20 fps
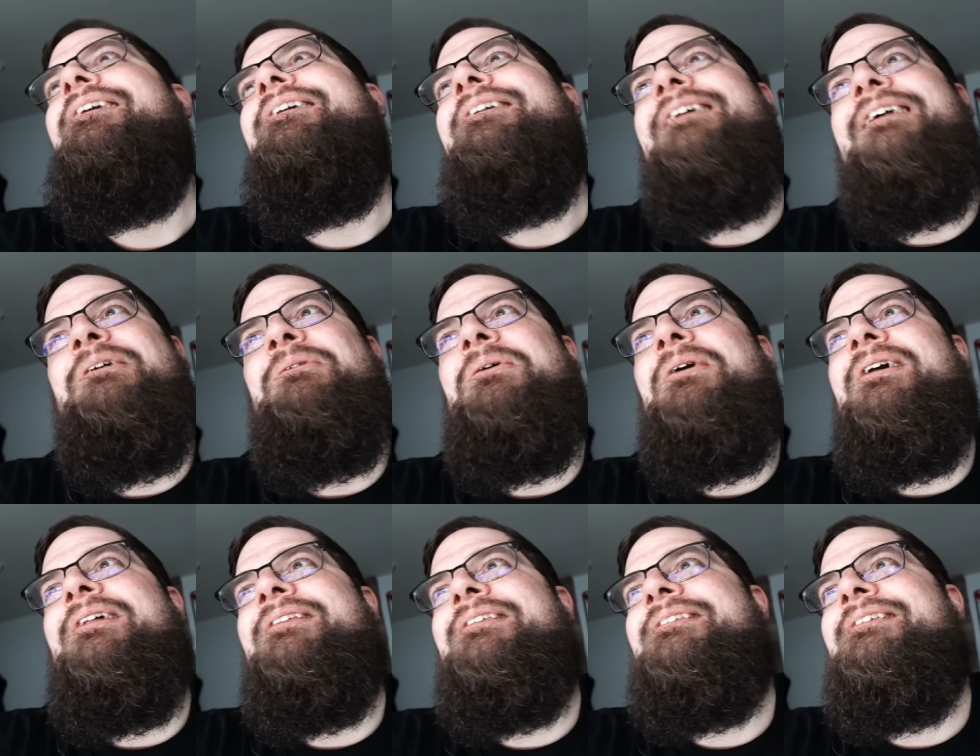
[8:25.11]
he
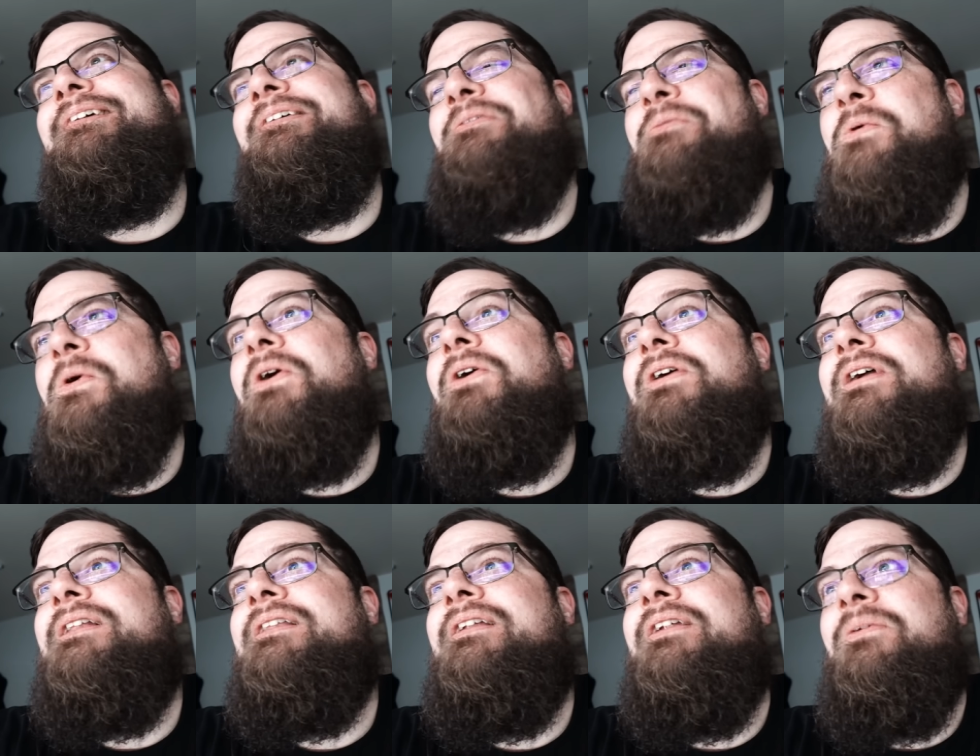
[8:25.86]
was
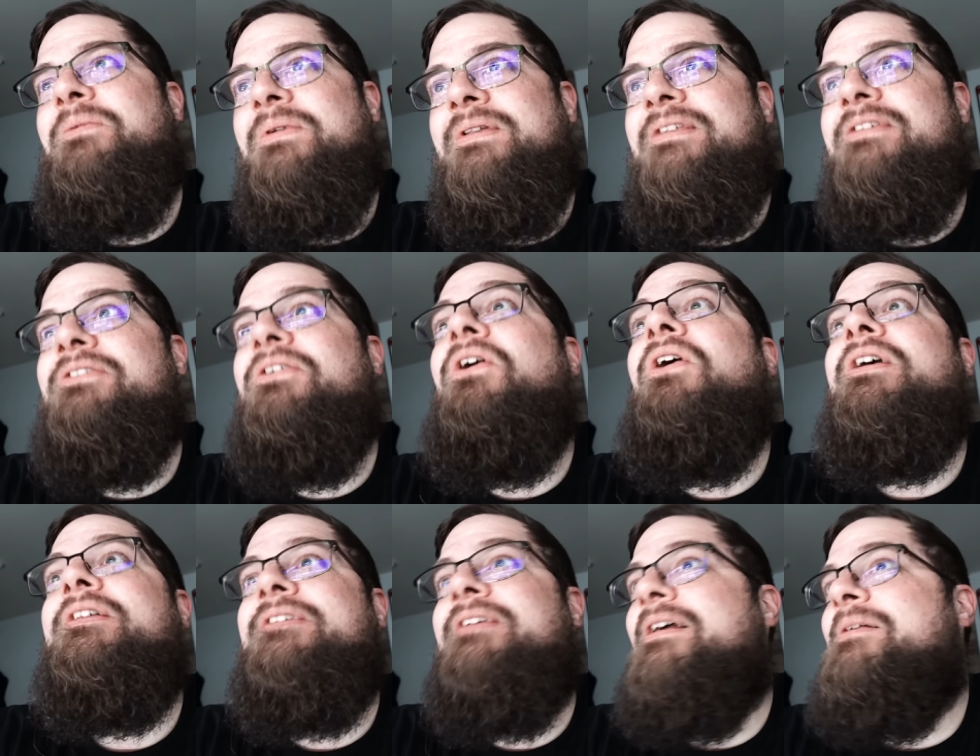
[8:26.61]
worried that it would
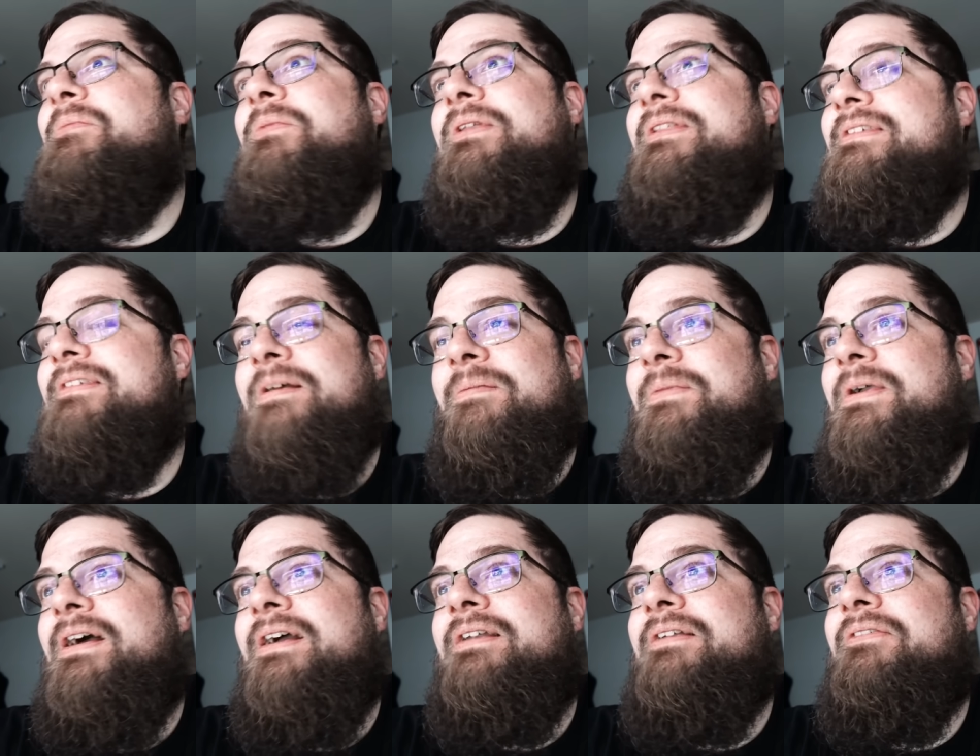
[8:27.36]
sauce him with some
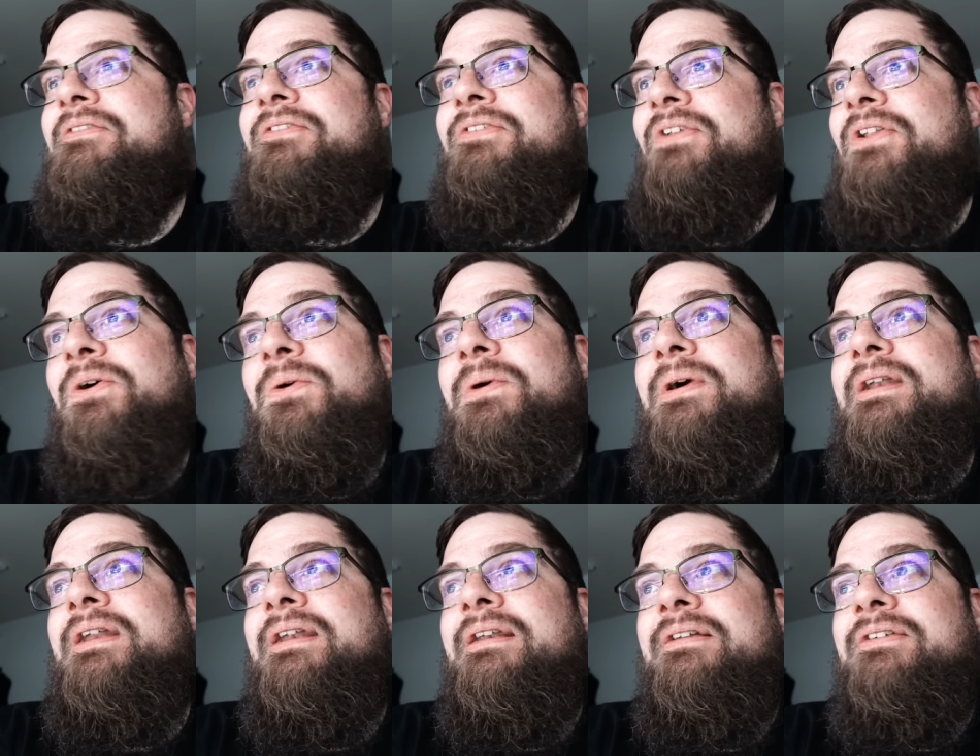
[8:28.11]
kind of
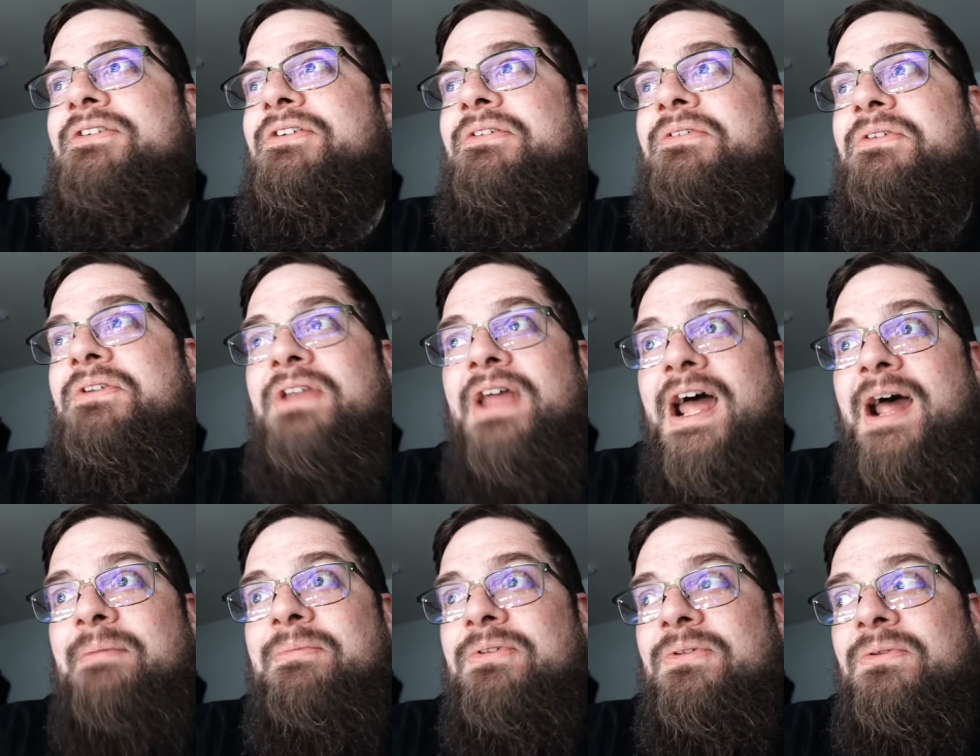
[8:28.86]
fluid and just
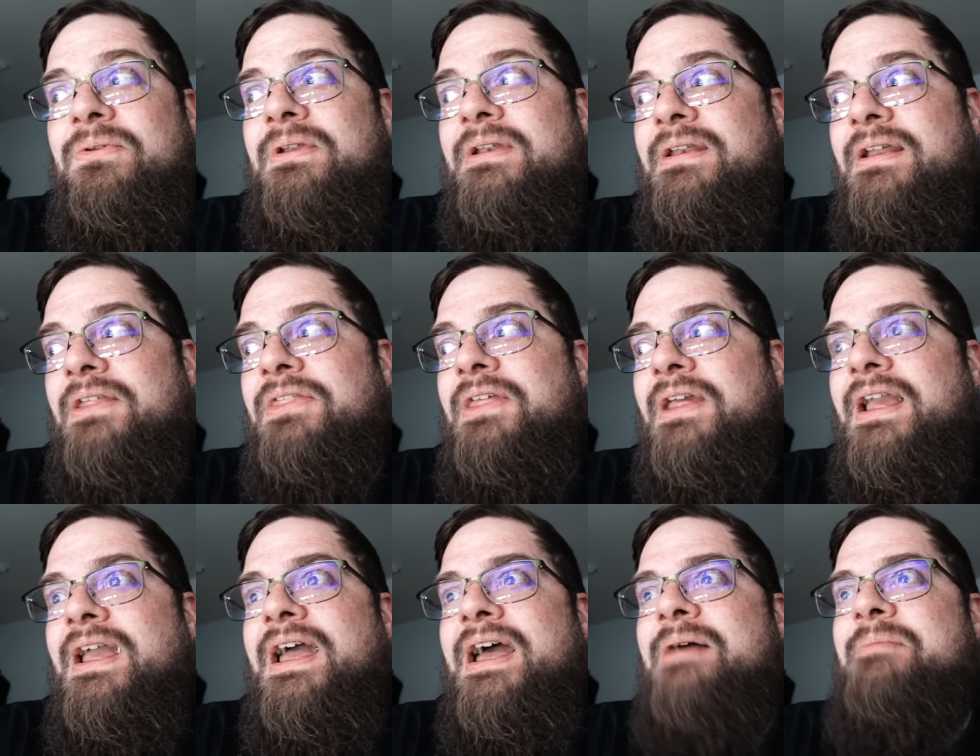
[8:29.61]
absolutely
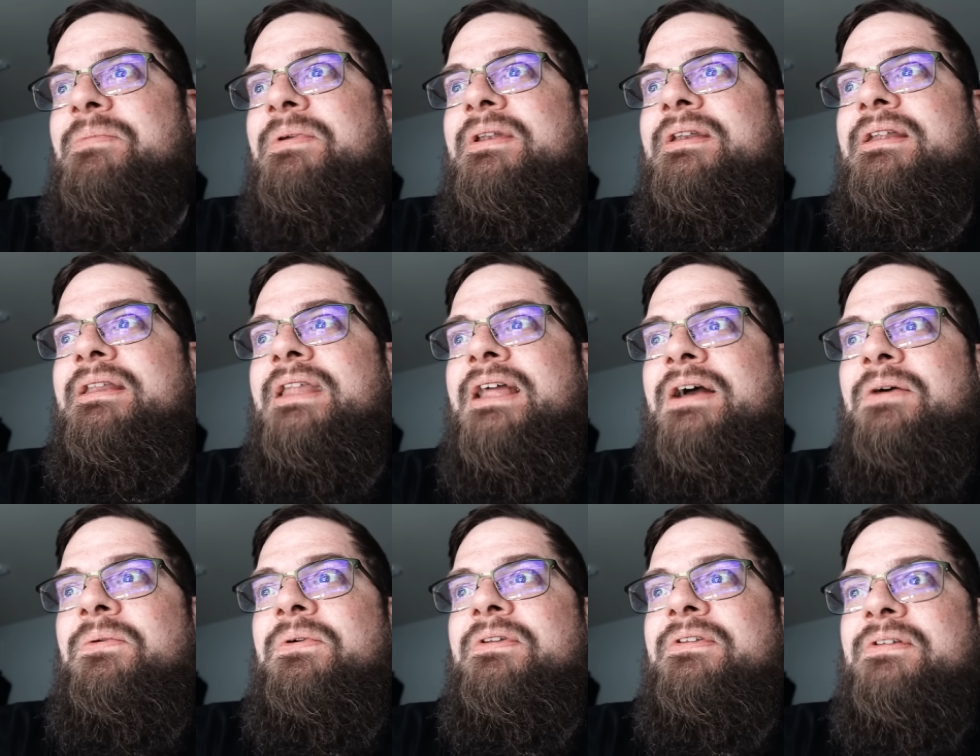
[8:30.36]
nothing happened and
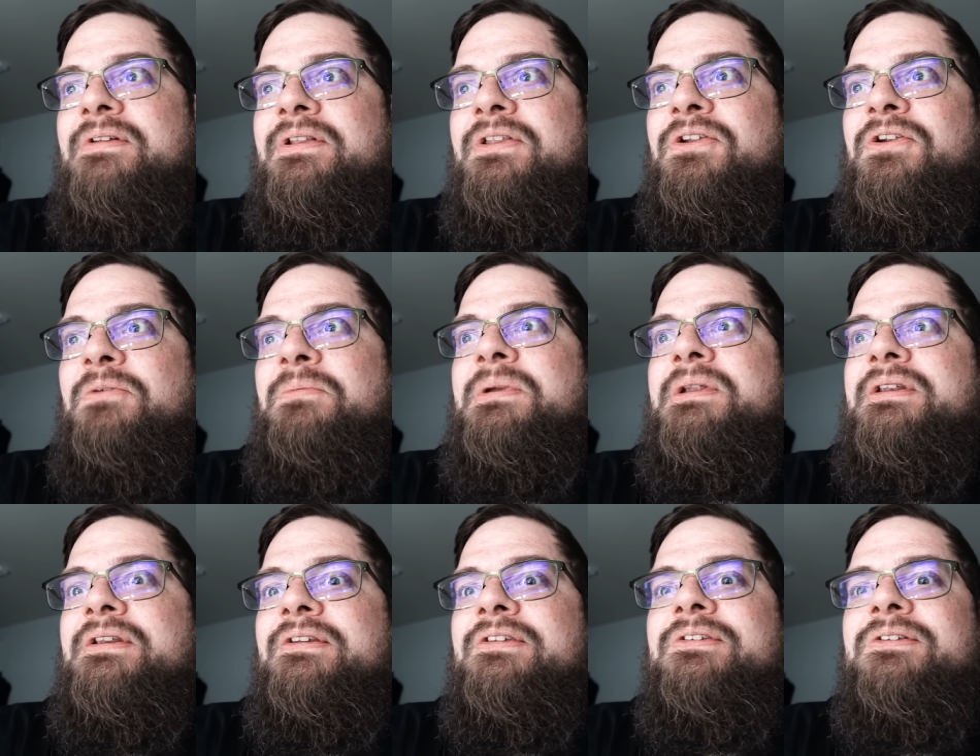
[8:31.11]
that was a little
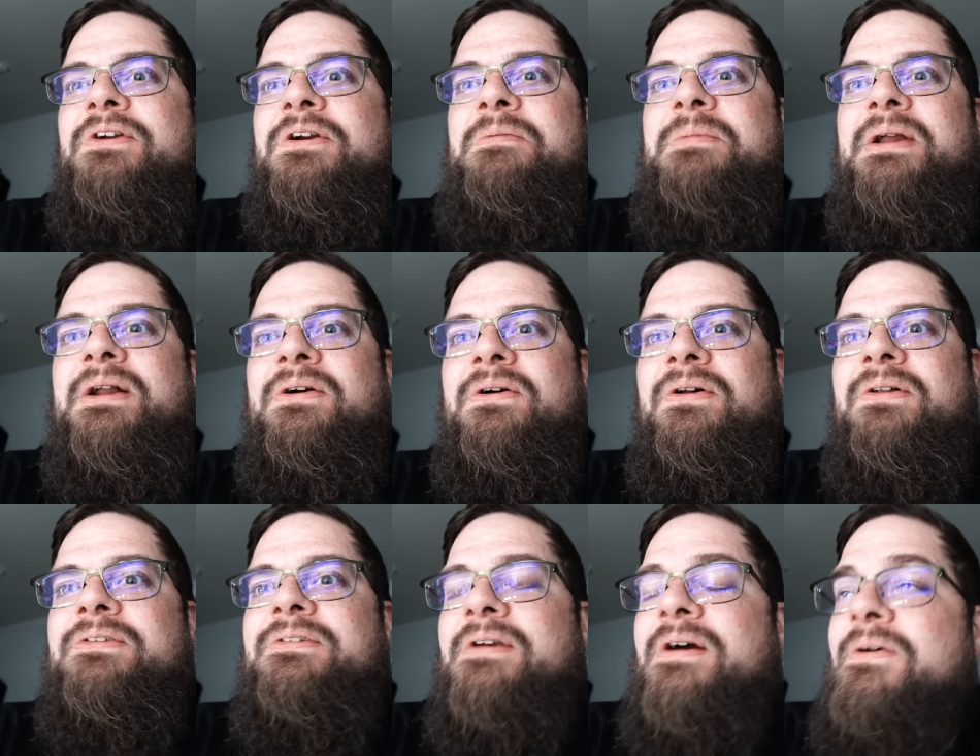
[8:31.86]
bit disturbing
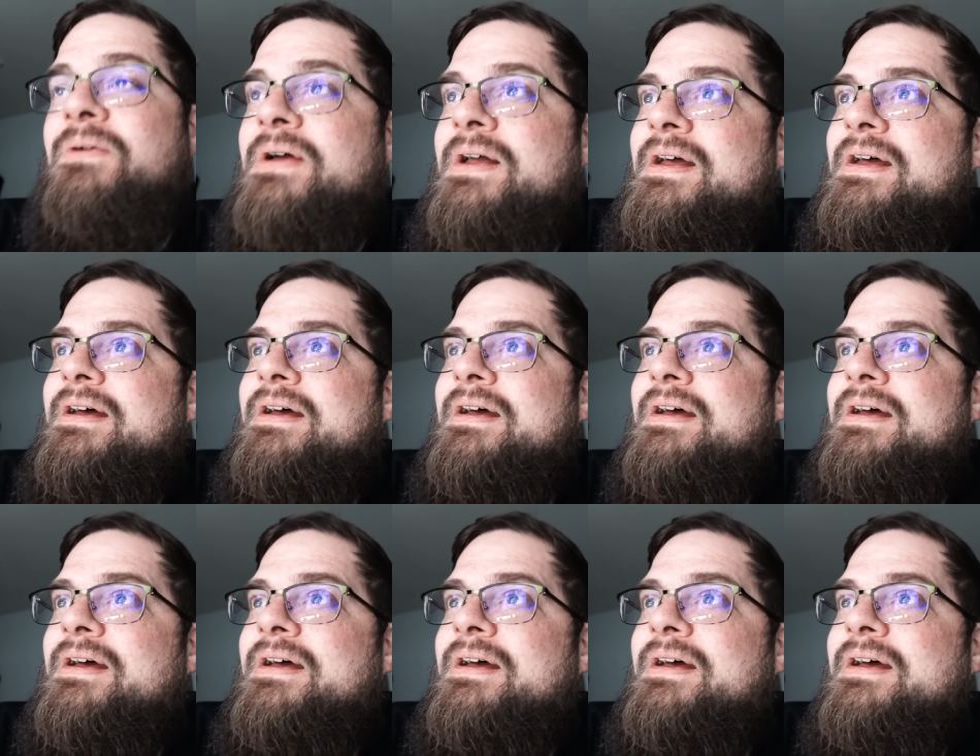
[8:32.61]
also